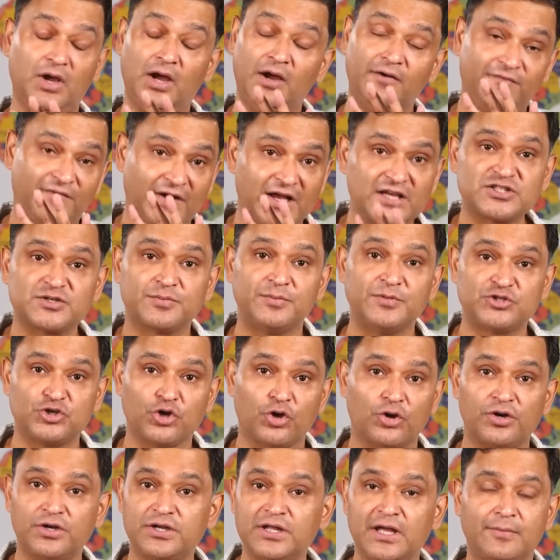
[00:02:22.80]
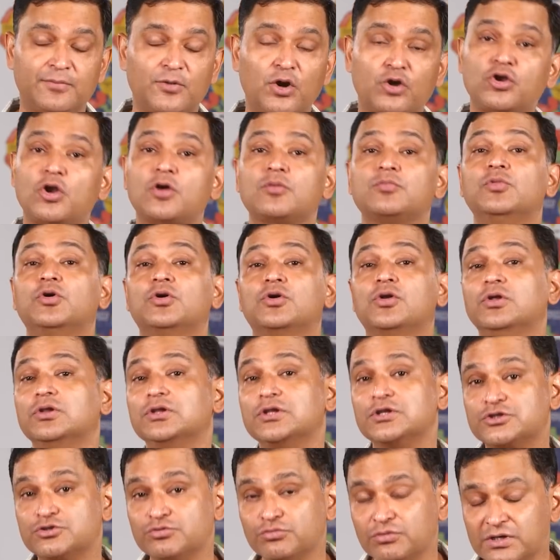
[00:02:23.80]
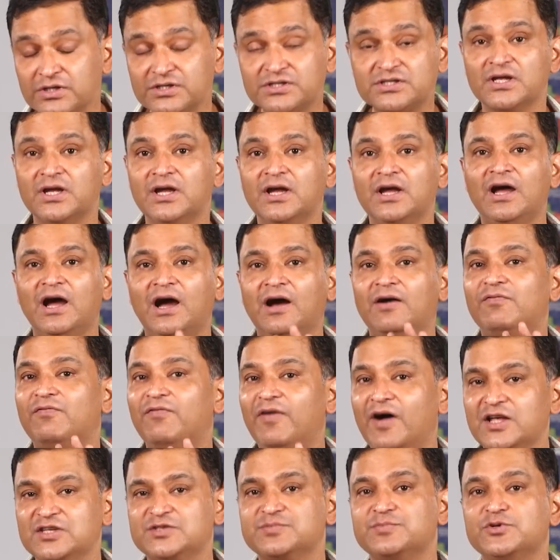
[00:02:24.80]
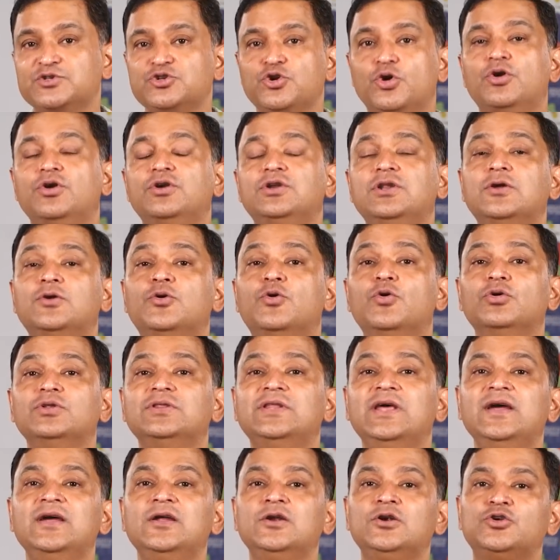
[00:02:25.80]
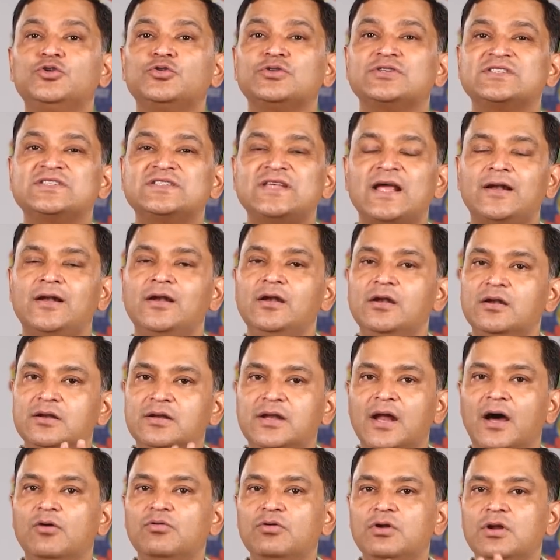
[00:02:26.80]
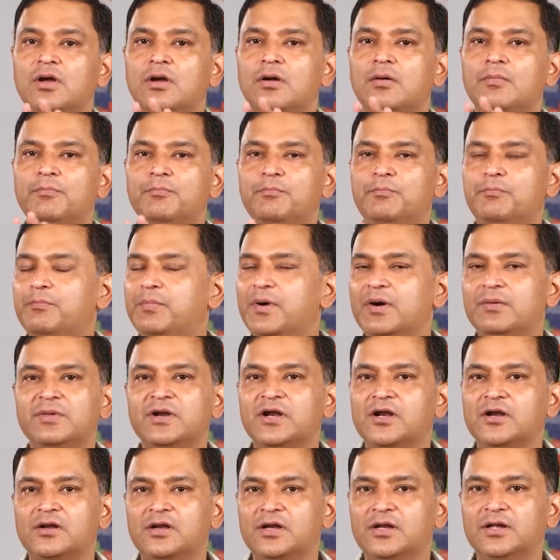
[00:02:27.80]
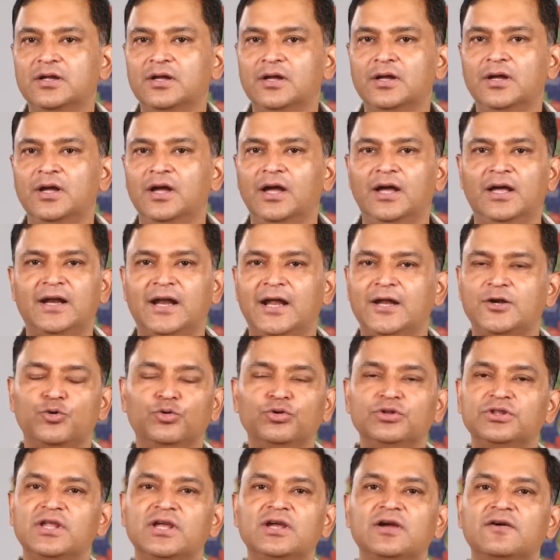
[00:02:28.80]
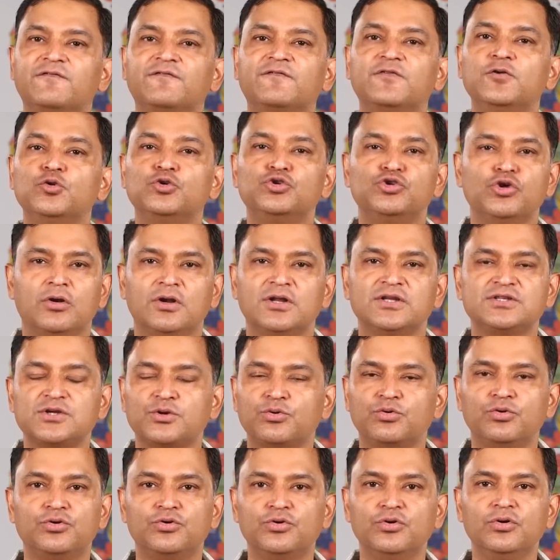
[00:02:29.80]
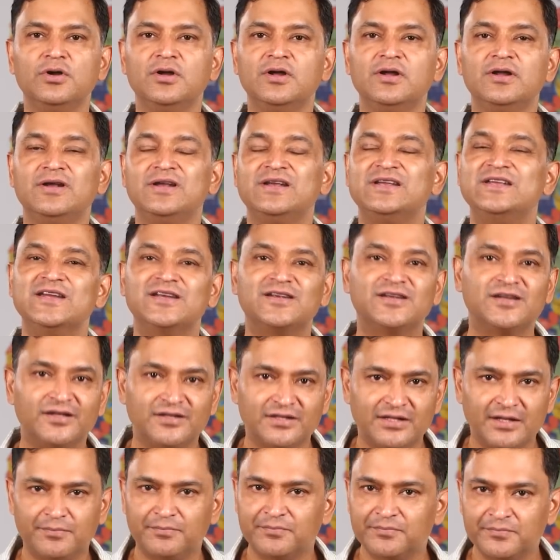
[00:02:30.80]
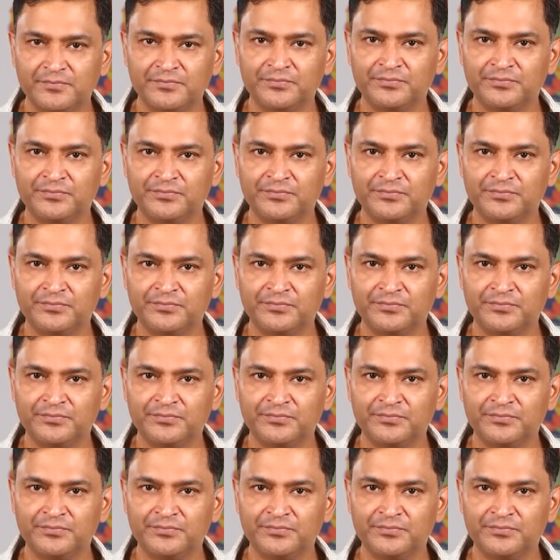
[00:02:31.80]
a vast majority, I'm not talking about all the students, a vast majority go there to settle down permanently. And I don't think a few dollars are going to deter them,